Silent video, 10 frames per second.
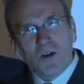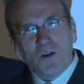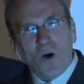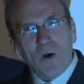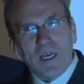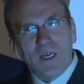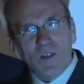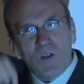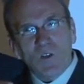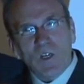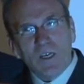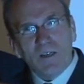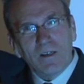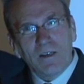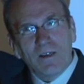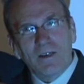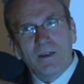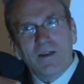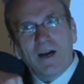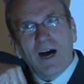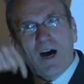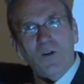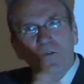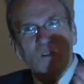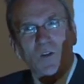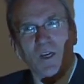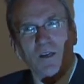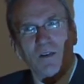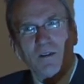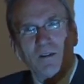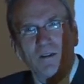going into skin, out of skin,